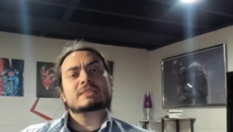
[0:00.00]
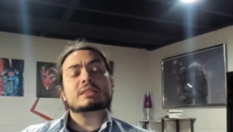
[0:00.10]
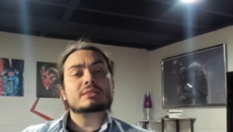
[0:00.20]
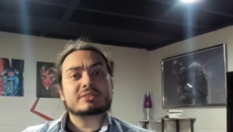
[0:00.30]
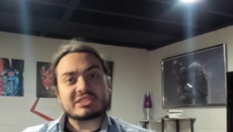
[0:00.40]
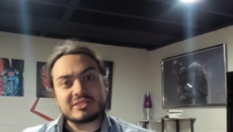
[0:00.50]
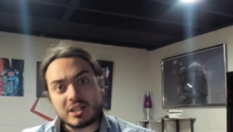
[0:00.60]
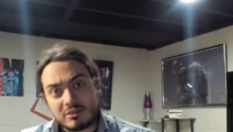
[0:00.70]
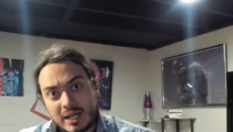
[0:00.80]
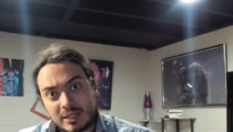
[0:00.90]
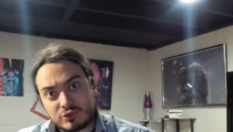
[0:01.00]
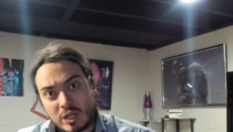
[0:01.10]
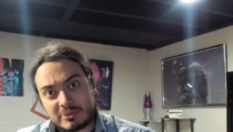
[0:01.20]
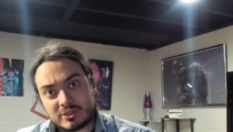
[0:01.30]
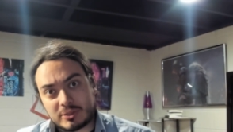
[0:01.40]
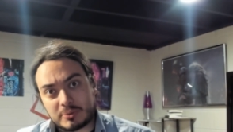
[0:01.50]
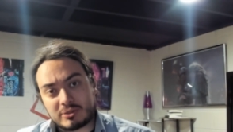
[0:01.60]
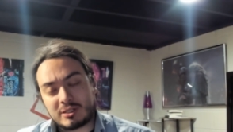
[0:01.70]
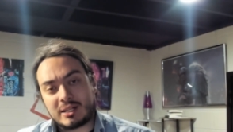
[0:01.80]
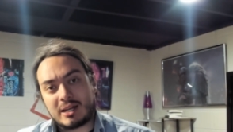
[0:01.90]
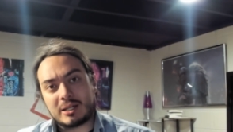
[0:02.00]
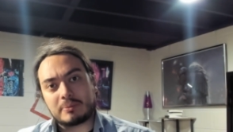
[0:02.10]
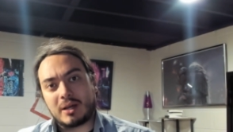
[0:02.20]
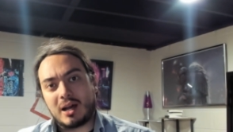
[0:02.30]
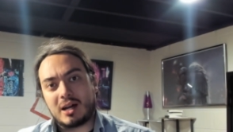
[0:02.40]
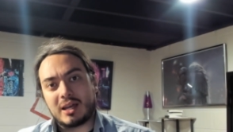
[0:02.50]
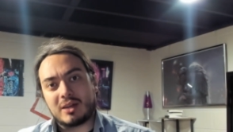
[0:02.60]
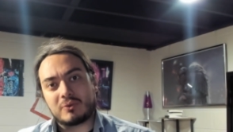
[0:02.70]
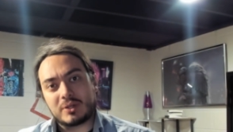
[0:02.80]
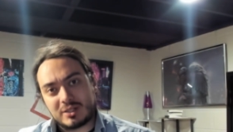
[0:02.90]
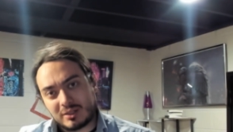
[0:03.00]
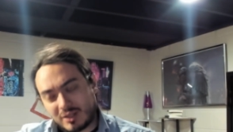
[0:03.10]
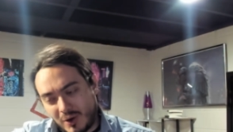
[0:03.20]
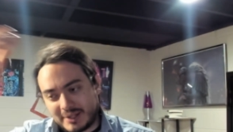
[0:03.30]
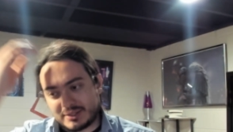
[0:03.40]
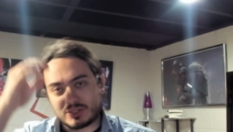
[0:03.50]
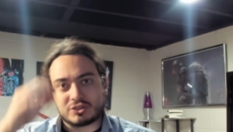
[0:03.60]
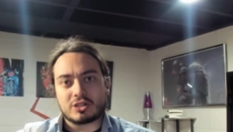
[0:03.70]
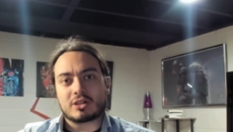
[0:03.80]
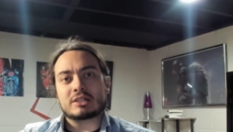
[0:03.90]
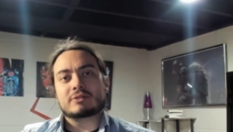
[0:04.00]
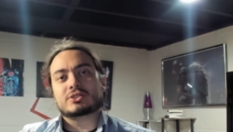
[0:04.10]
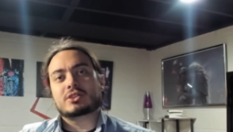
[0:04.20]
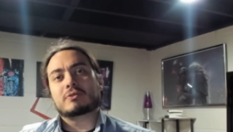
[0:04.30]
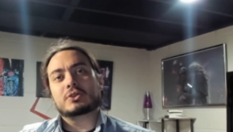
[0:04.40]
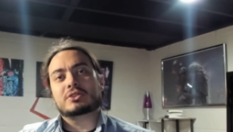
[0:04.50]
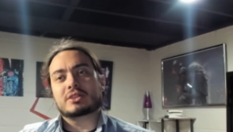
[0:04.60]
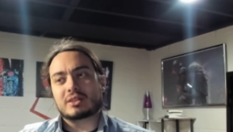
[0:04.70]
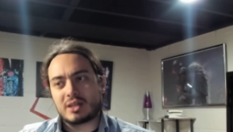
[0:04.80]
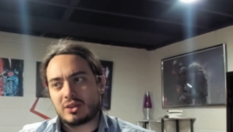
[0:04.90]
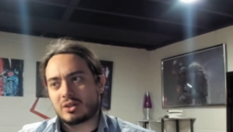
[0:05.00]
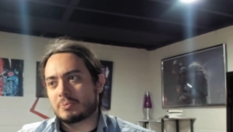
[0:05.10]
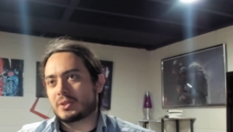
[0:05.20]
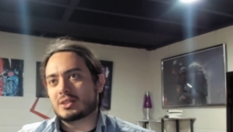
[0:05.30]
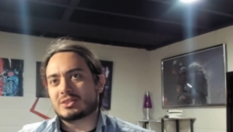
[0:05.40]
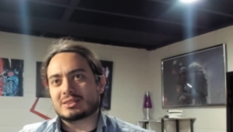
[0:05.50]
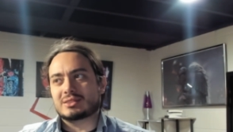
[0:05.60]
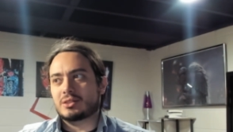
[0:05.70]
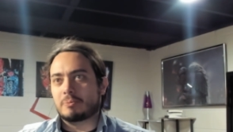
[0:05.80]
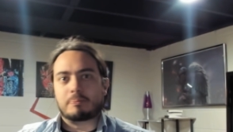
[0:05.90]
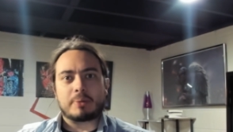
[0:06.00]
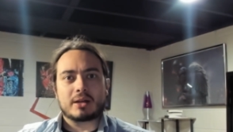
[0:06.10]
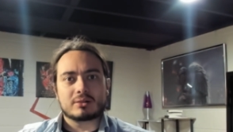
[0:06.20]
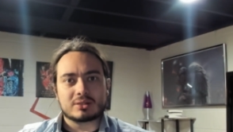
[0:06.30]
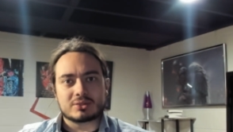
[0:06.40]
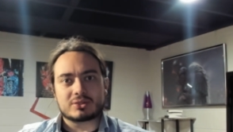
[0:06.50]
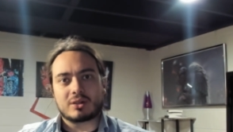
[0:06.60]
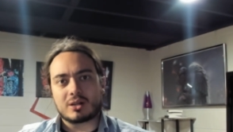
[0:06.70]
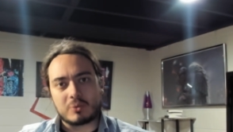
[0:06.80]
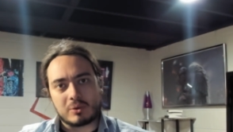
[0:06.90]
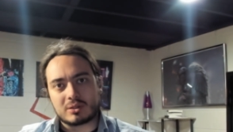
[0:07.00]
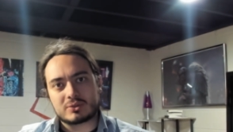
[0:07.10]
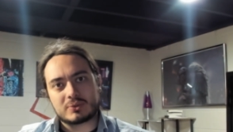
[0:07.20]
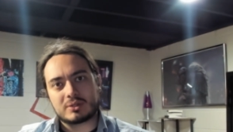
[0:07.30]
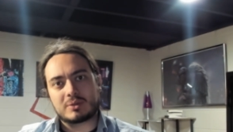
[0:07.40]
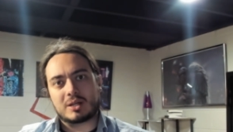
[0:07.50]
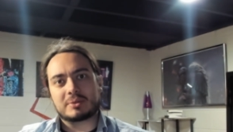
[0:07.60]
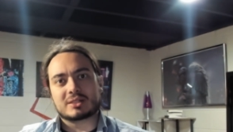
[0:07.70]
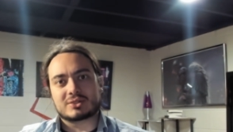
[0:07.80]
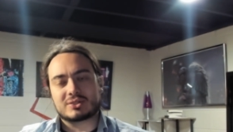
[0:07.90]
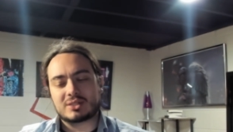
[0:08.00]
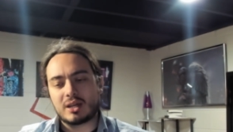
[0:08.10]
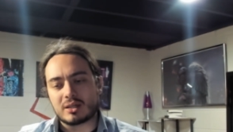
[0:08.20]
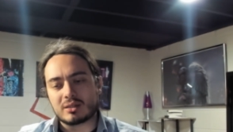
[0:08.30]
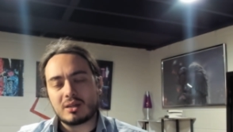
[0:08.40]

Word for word: Stick around, drop a subscribe, and we can go on this journey of discovery together, because it's still better than Star Wars. What do you want me to say?